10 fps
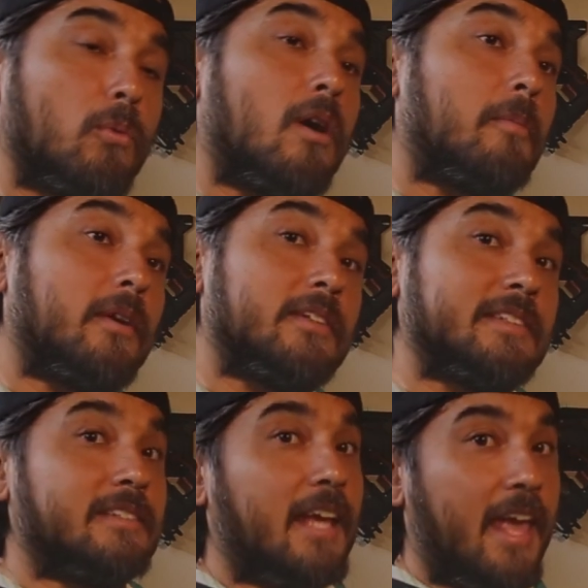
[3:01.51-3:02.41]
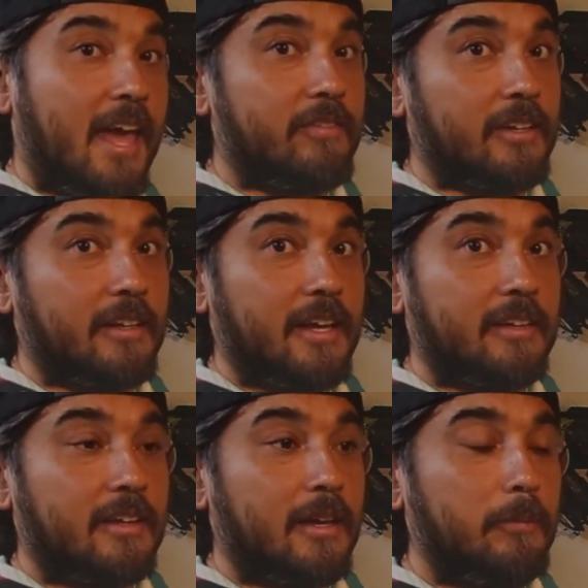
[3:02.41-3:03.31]
Walmart didn't have any that
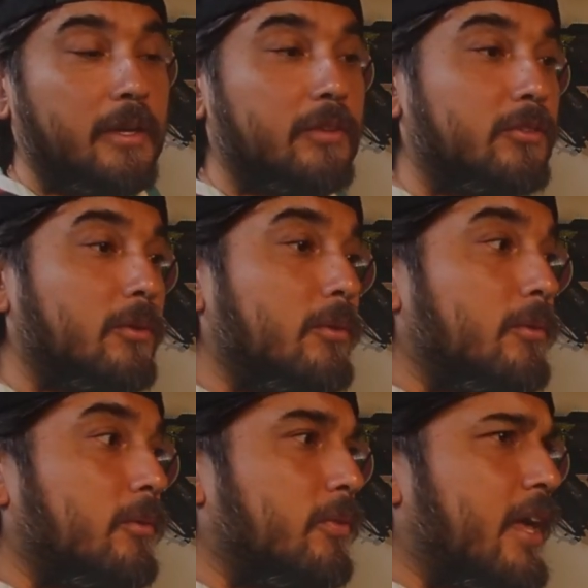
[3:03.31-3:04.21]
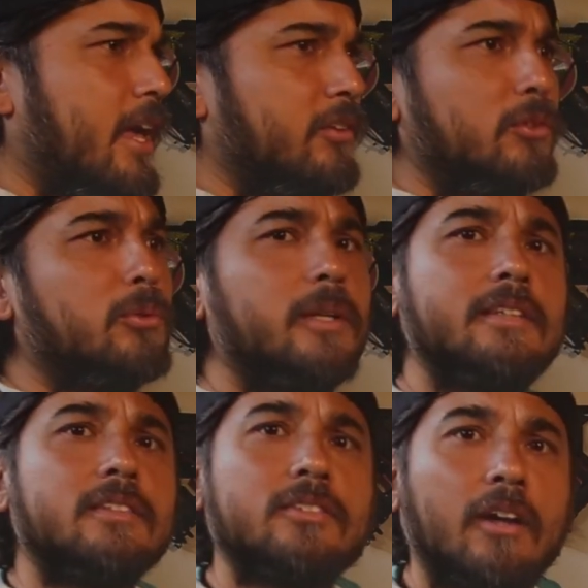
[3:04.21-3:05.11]
time, and so they had
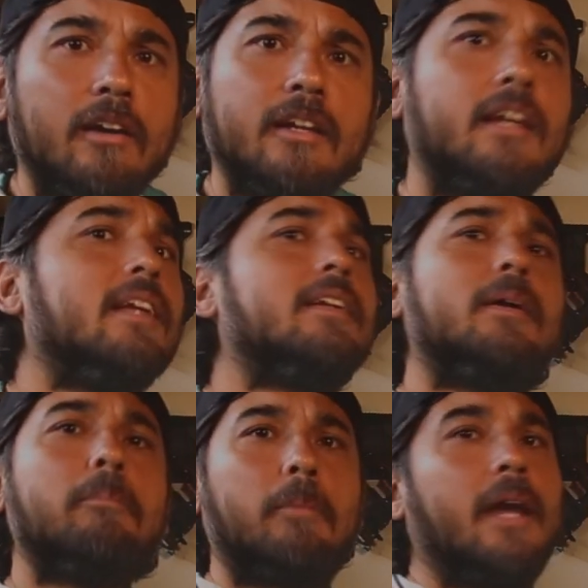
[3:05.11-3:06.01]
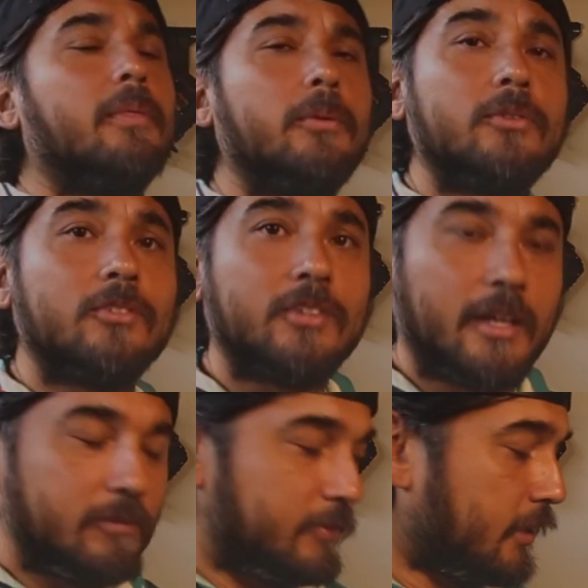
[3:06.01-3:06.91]
220s in stock, and I ended up buying those
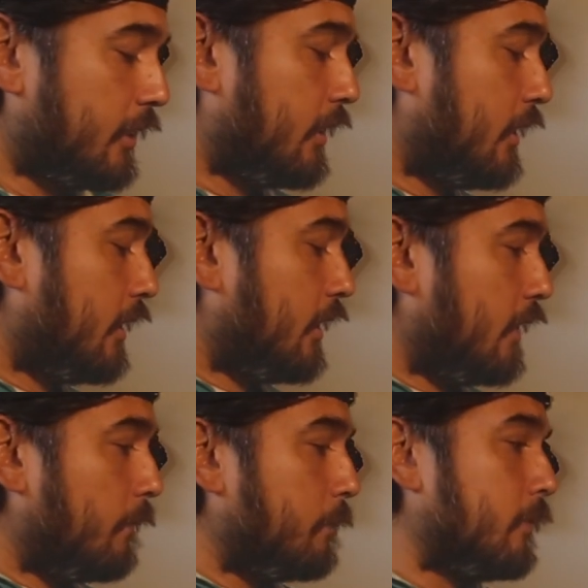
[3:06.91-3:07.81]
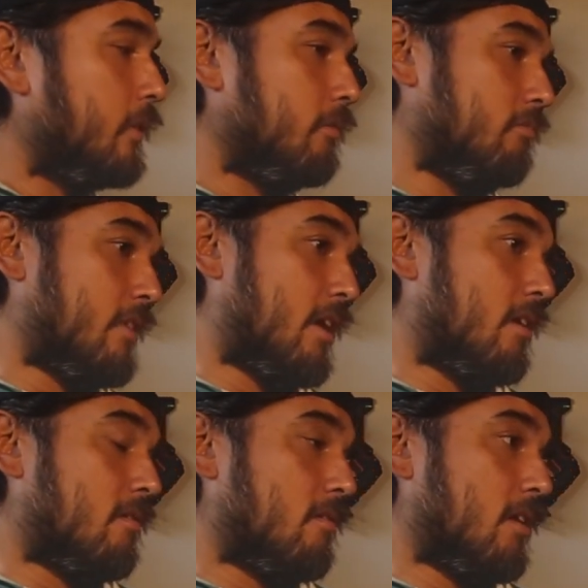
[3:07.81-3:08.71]
instead.
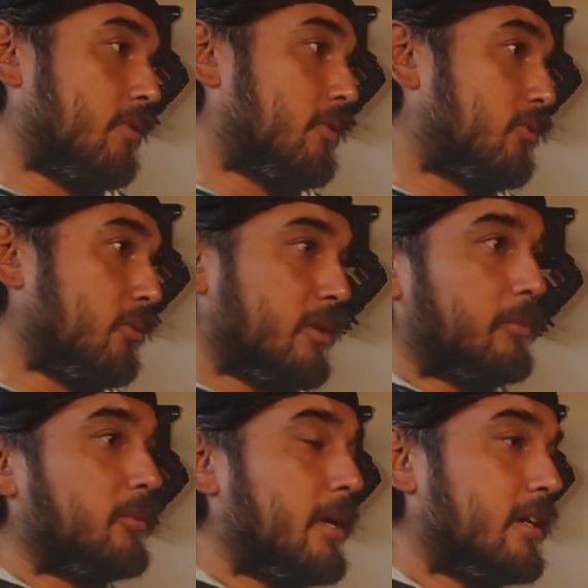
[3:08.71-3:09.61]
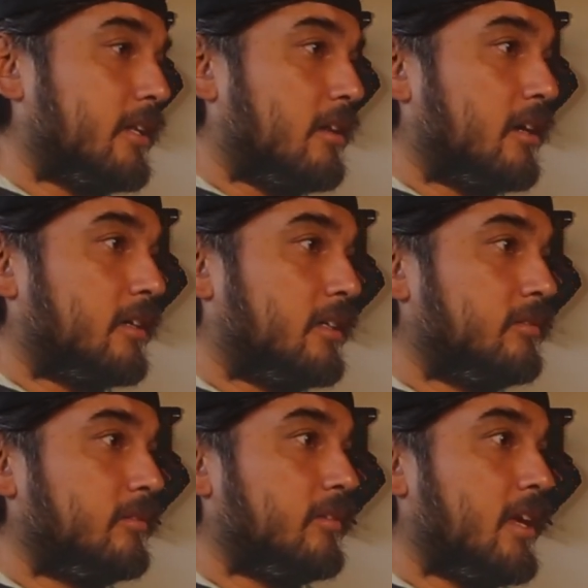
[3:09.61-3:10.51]
Now, I just threw them into my gun locker,
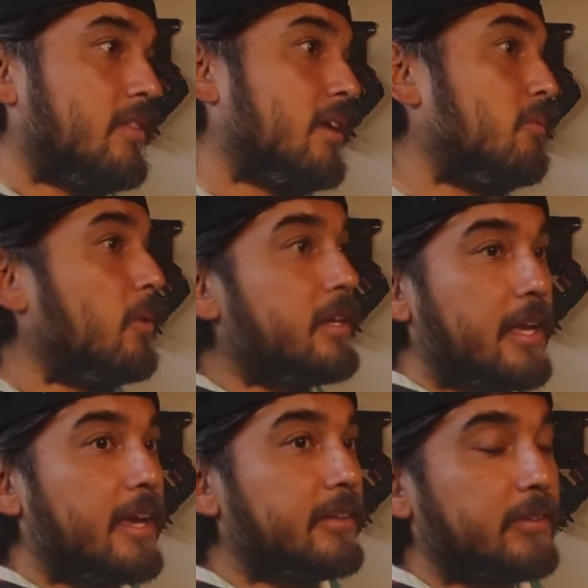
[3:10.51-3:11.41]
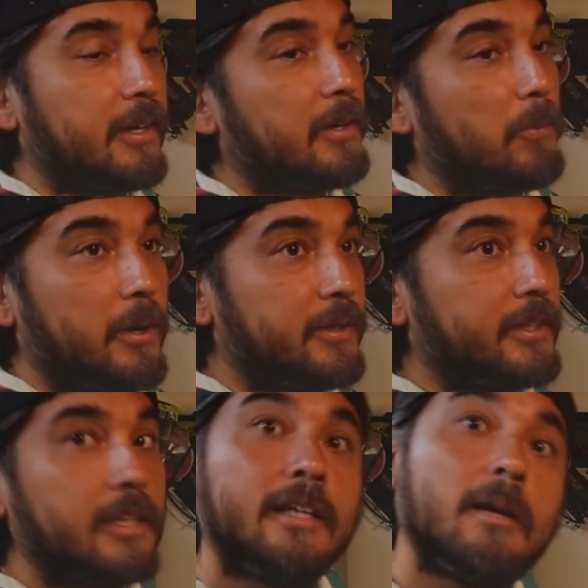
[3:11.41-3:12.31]
and then one day I decided I wanted to
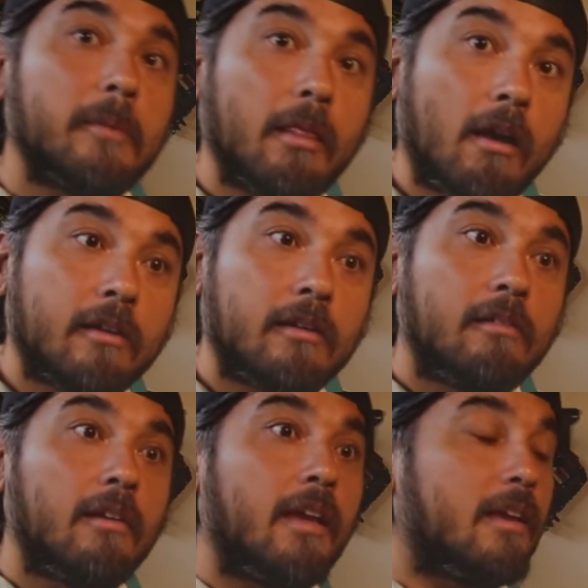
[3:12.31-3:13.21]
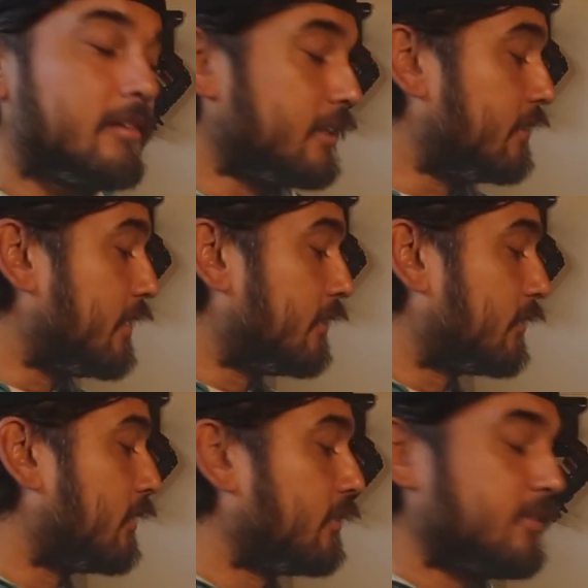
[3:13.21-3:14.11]
clean up my locker and
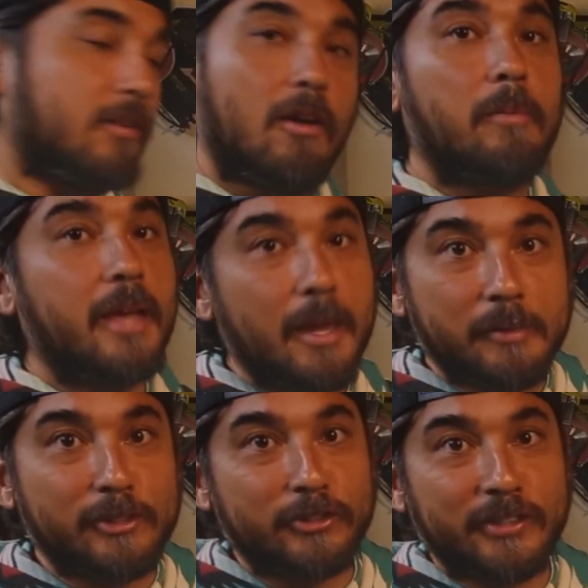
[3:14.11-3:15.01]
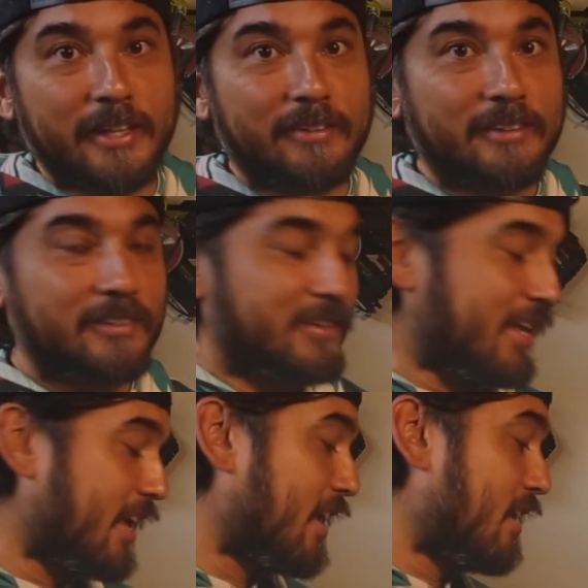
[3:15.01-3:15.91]
condensed all my ammunition together
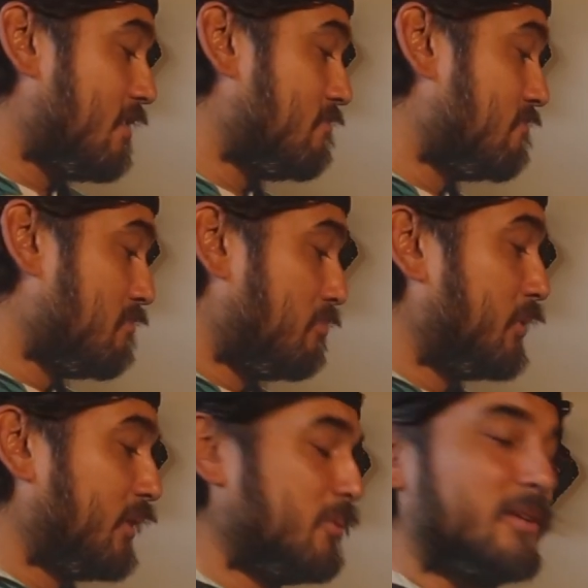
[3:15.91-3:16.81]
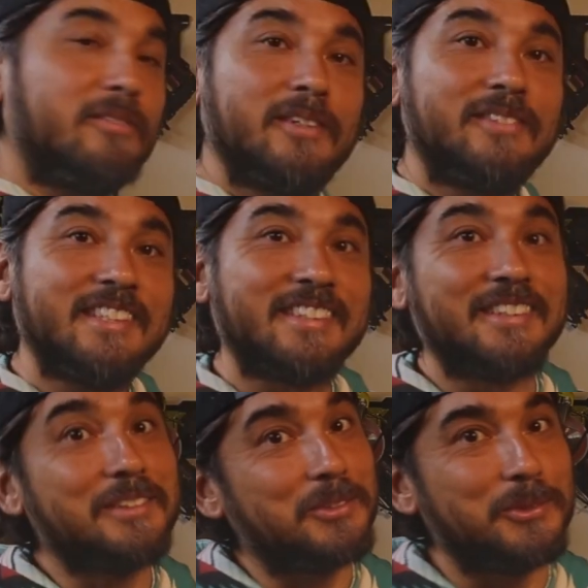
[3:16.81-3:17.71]
and put the 150s and
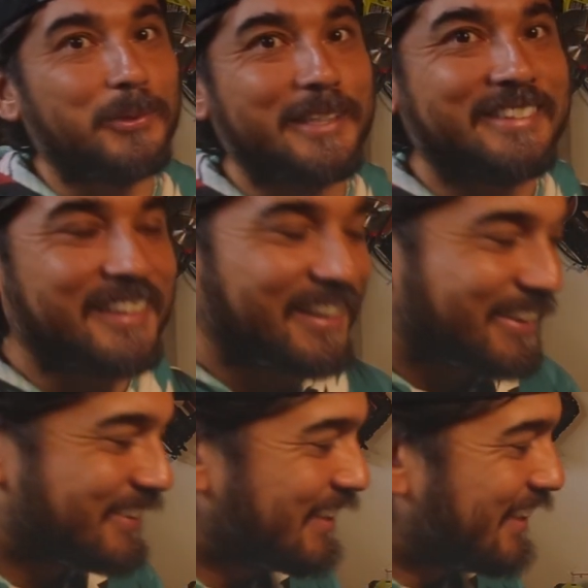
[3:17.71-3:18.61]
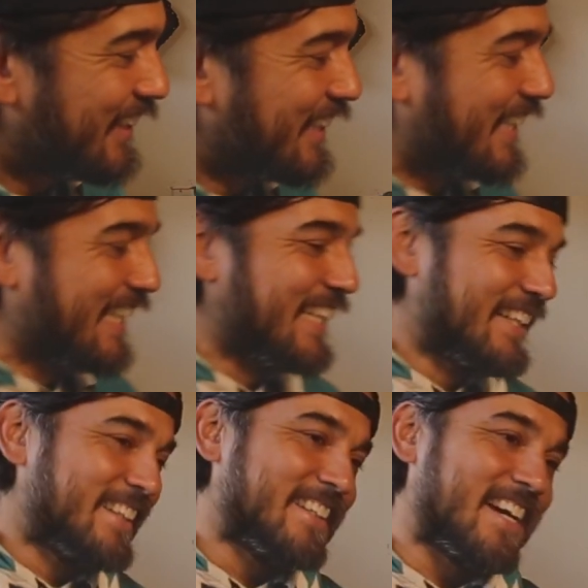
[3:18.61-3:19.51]
the 220s together.
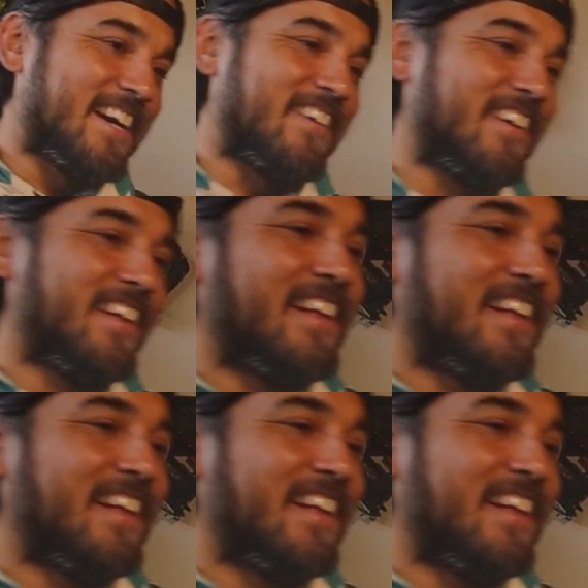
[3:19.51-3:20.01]
Now,